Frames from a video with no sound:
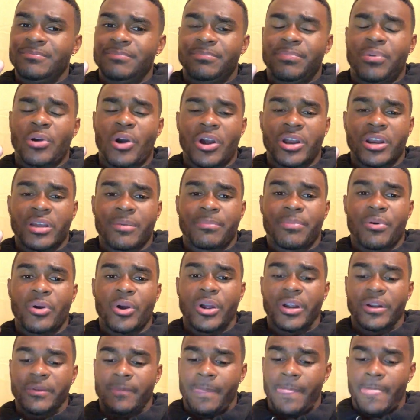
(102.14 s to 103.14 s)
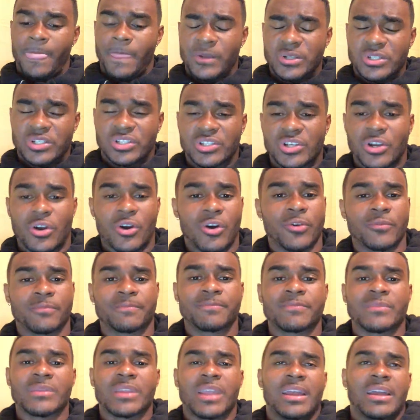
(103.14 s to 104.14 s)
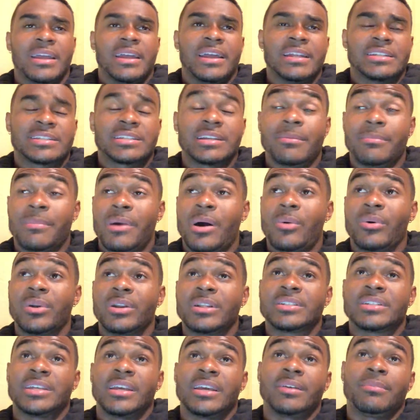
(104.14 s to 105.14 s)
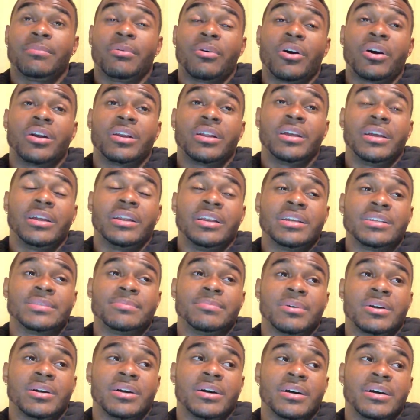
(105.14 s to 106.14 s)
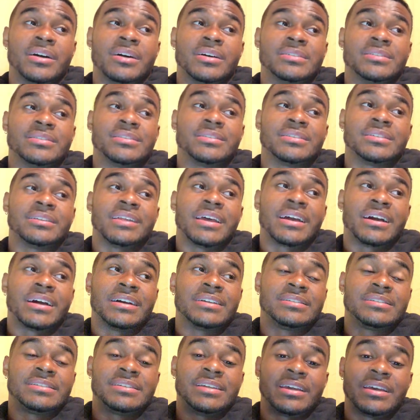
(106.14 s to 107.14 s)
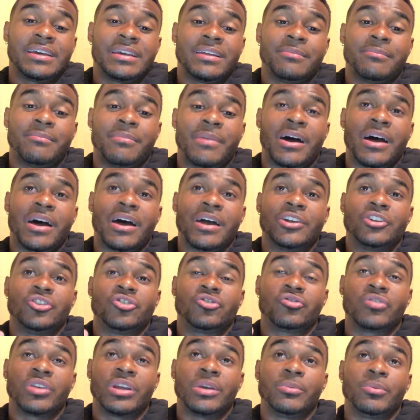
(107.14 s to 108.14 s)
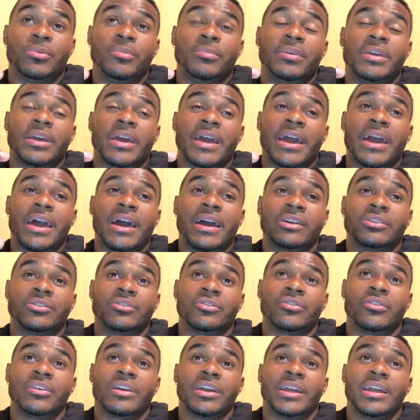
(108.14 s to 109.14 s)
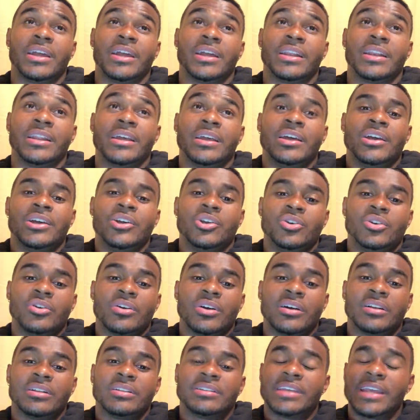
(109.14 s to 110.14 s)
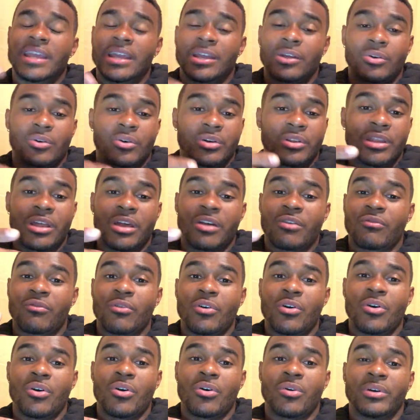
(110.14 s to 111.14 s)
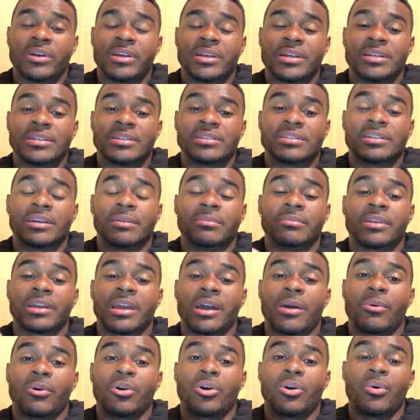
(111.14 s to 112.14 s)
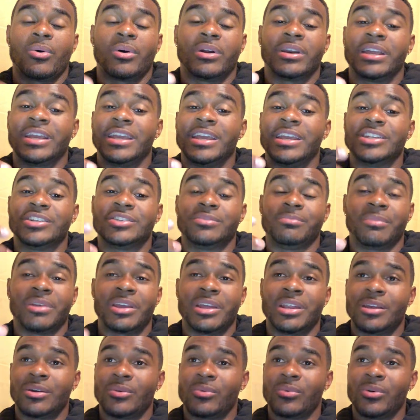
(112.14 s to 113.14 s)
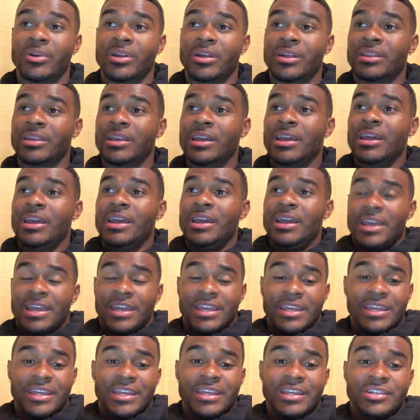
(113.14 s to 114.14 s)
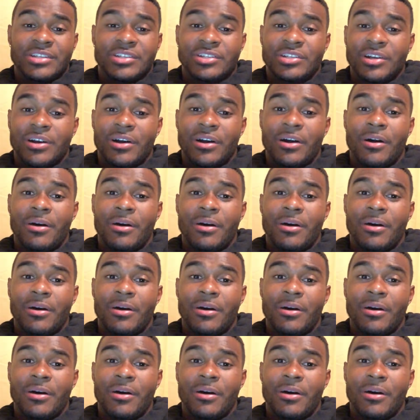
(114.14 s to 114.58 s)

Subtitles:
part in part. So it's something I want to take part in, is because, like I said, my dream would be an actor, and taking on that role is something I would go into each meeting with, each